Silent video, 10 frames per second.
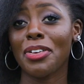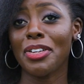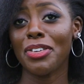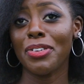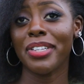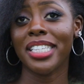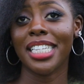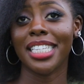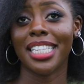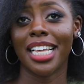good news
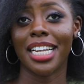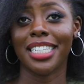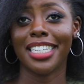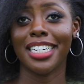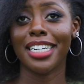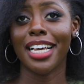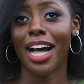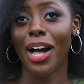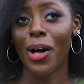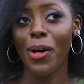is that
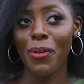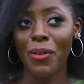now,